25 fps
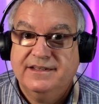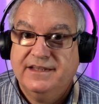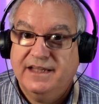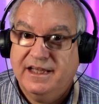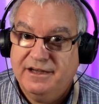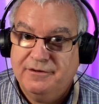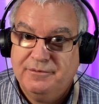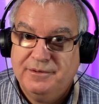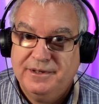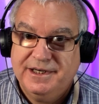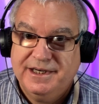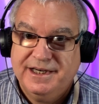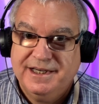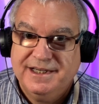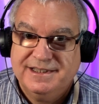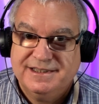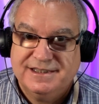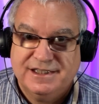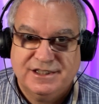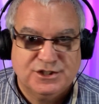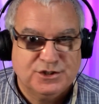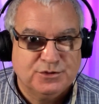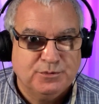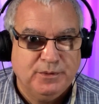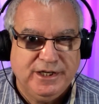There it is,
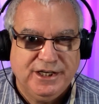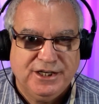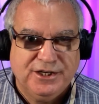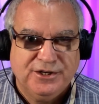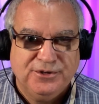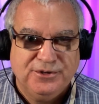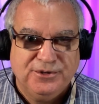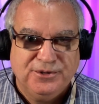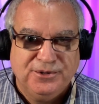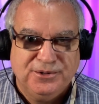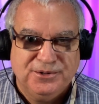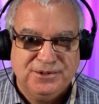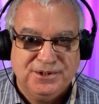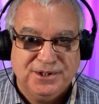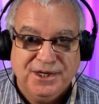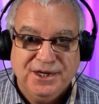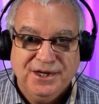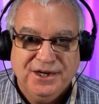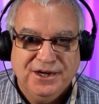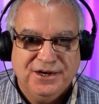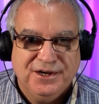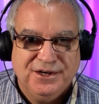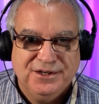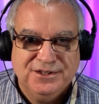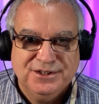a sweet chord
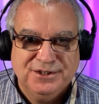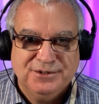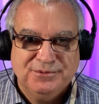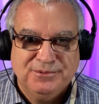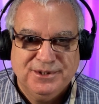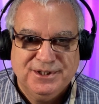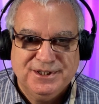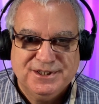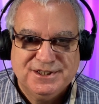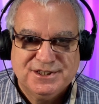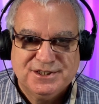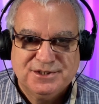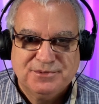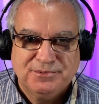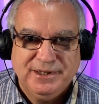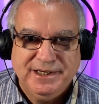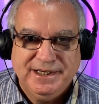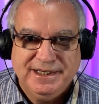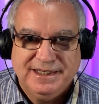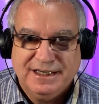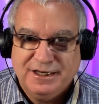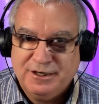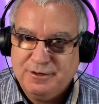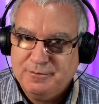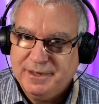on the word
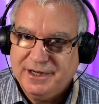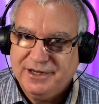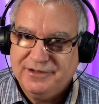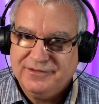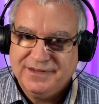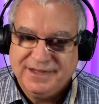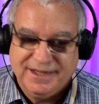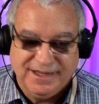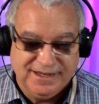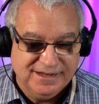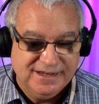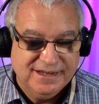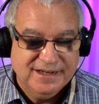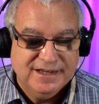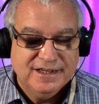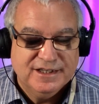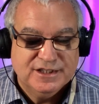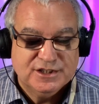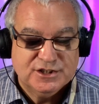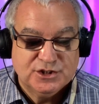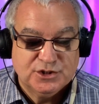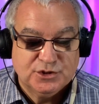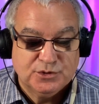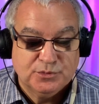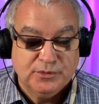sweet. How about that?
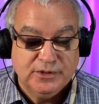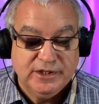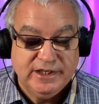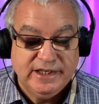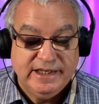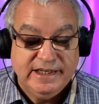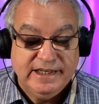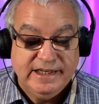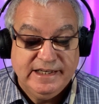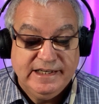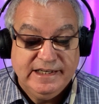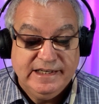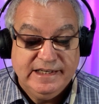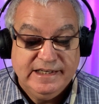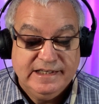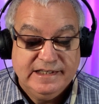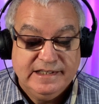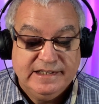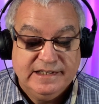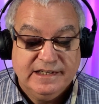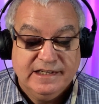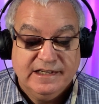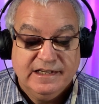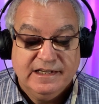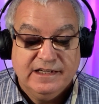
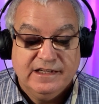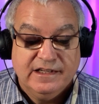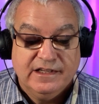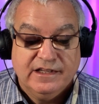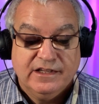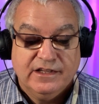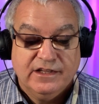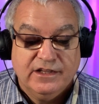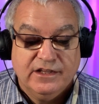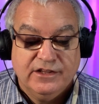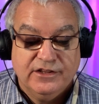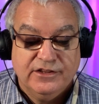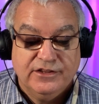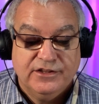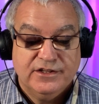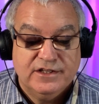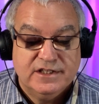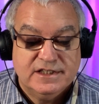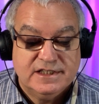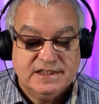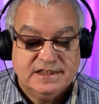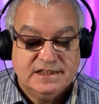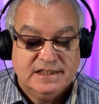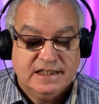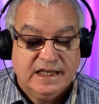Sweet the
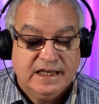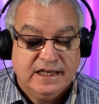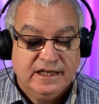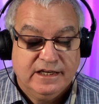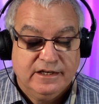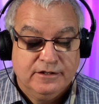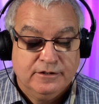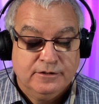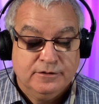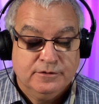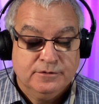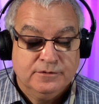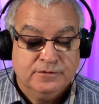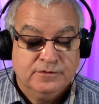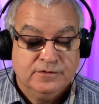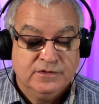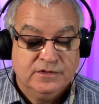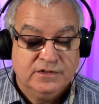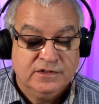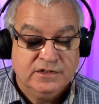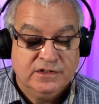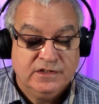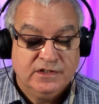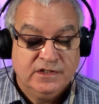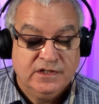
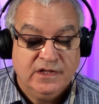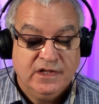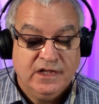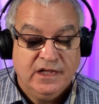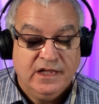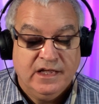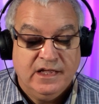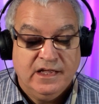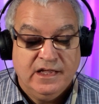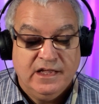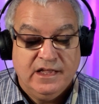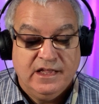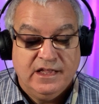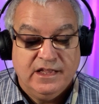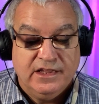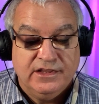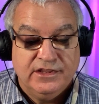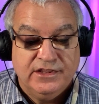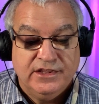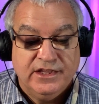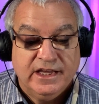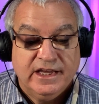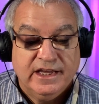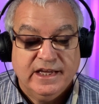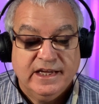sound
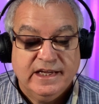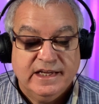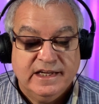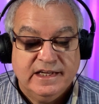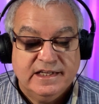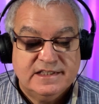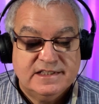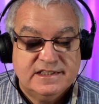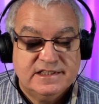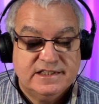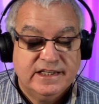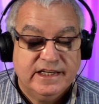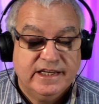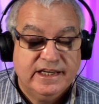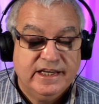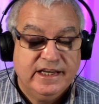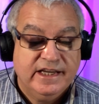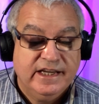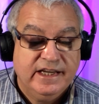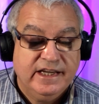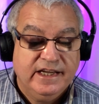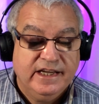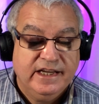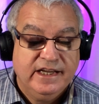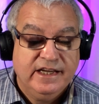that
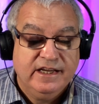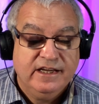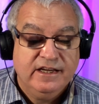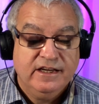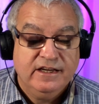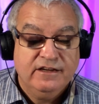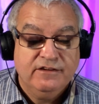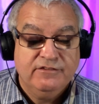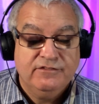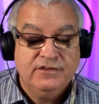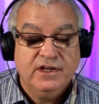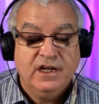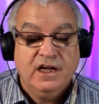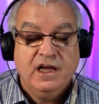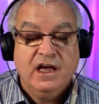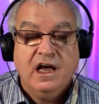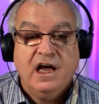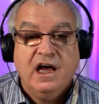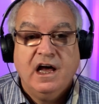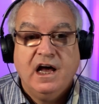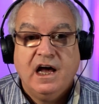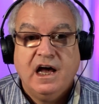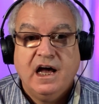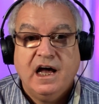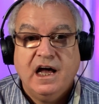saved
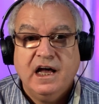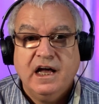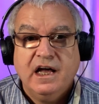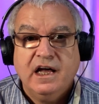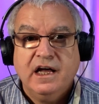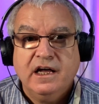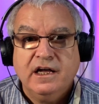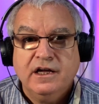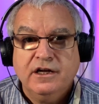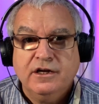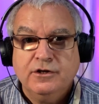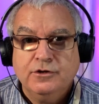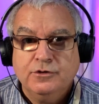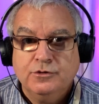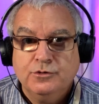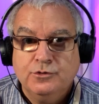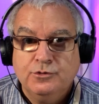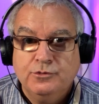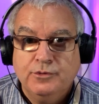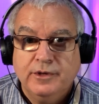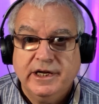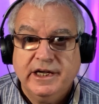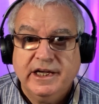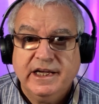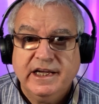a
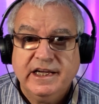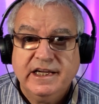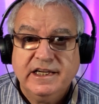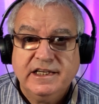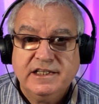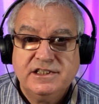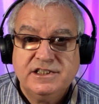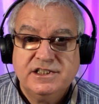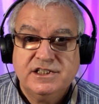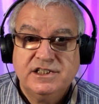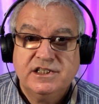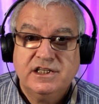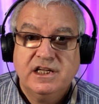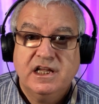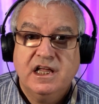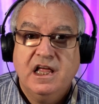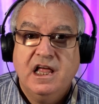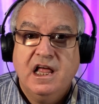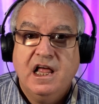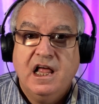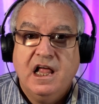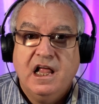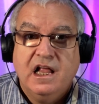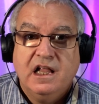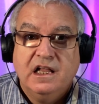wretch
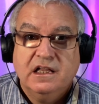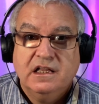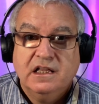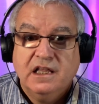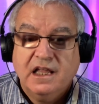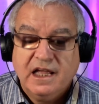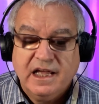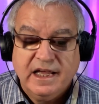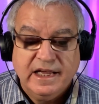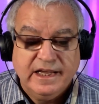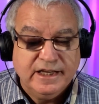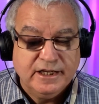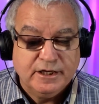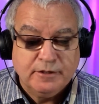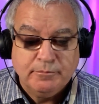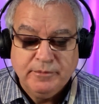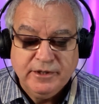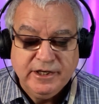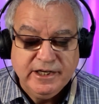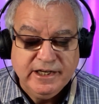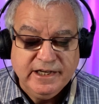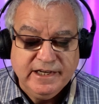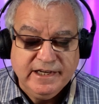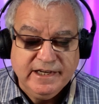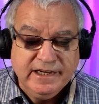like
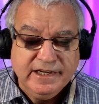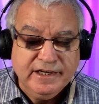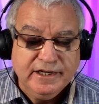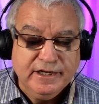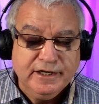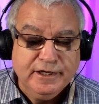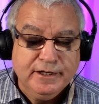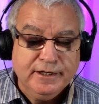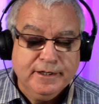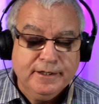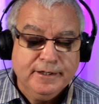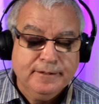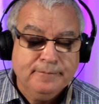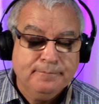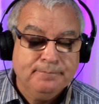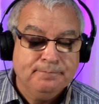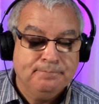me.